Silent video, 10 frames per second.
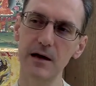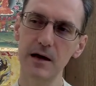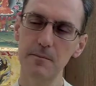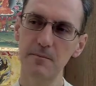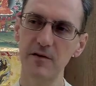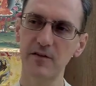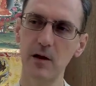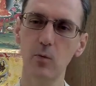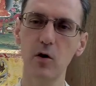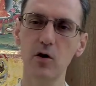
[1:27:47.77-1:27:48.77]
but they
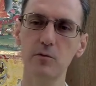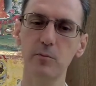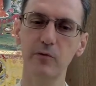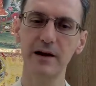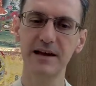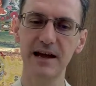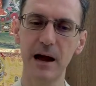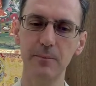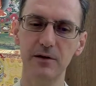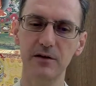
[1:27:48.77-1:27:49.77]
won't break up
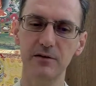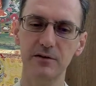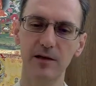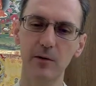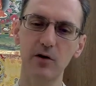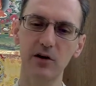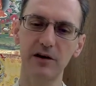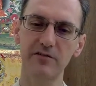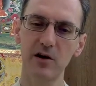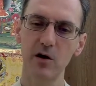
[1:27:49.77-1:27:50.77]
and they won't kind of
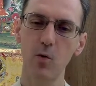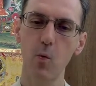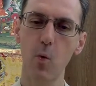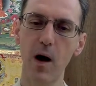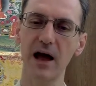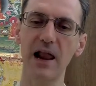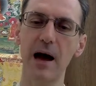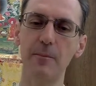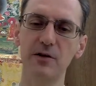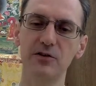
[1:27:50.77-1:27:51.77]
well up
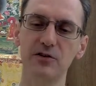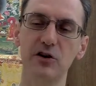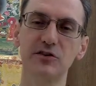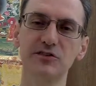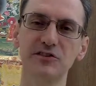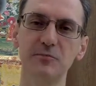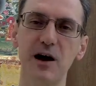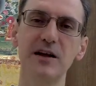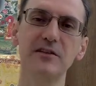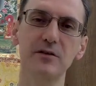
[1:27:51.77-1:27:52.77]
into conscious mind in
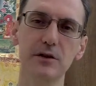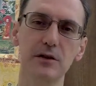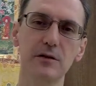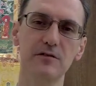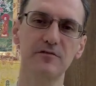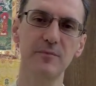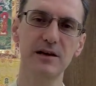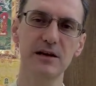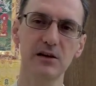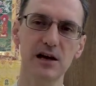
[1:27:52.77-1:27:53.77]
the sense of being
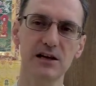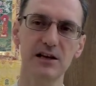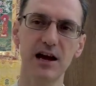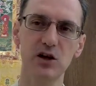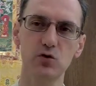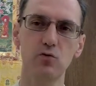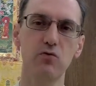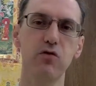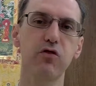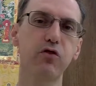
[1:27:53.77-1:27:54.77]
like an actual
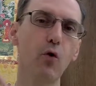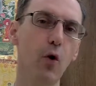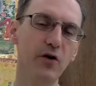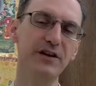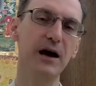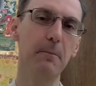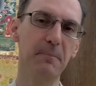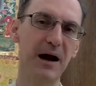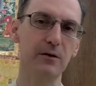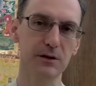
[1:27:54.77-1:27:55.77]
thought
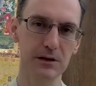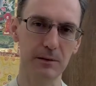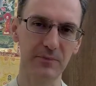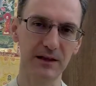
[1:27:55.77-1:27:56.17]
about something.